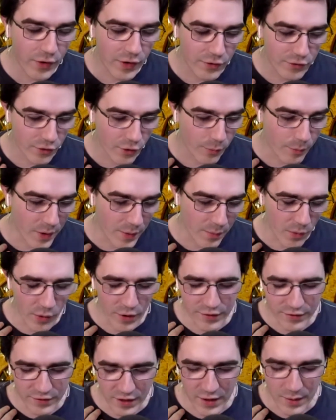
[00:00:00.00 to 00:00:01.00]
So people always
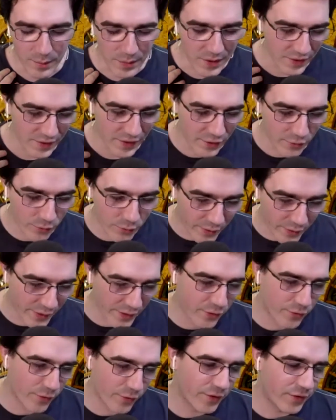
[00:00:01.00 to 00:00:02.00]
end up being like really
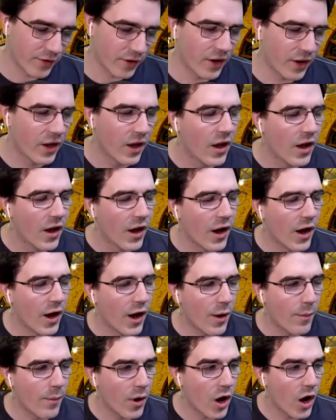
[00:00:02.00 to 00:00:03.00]
interested.
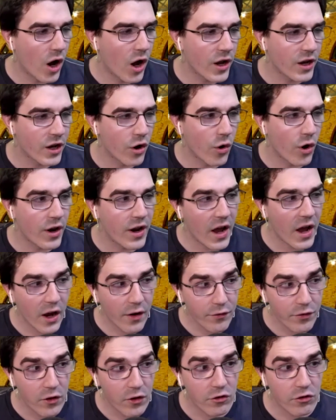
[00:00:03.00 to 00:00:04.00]
Um, you know, and half
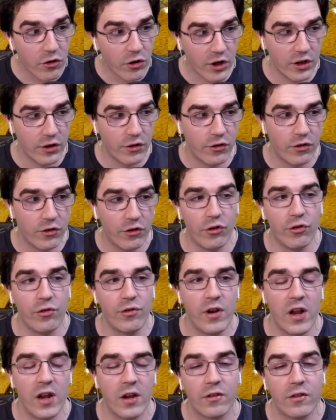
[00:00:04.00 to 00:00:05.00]
the students do
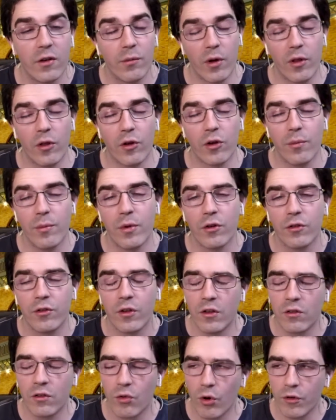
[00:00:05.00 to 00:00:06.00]
take some other computer science
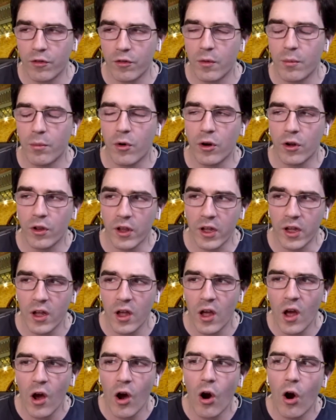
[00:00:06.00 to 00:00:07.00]
course at Berkeley.
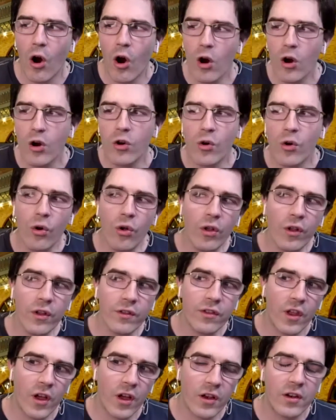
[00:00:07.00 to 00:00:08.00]
Our goal is
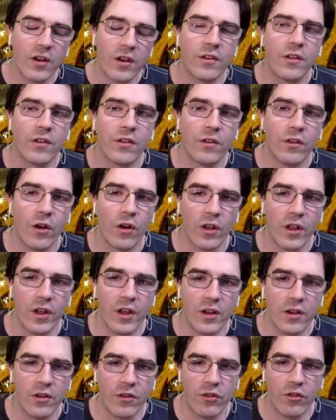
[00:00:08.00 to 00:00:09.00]
not necessarily
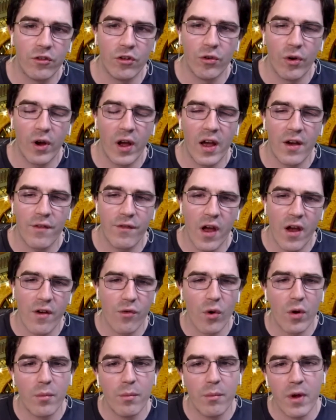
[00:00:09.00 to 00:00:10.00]
to have
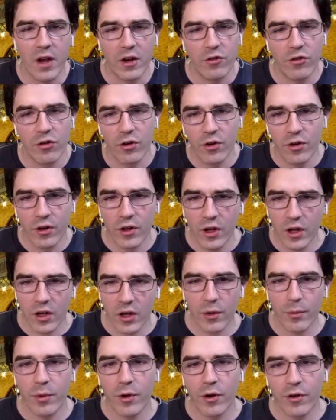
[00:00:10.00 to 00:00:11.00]
everyone major in
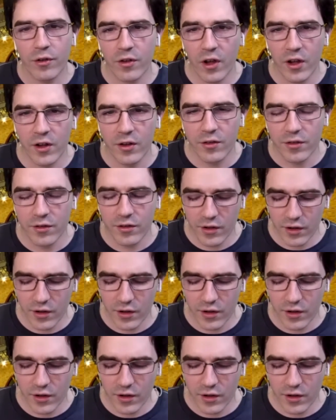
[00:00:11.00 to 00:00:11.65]
computer science.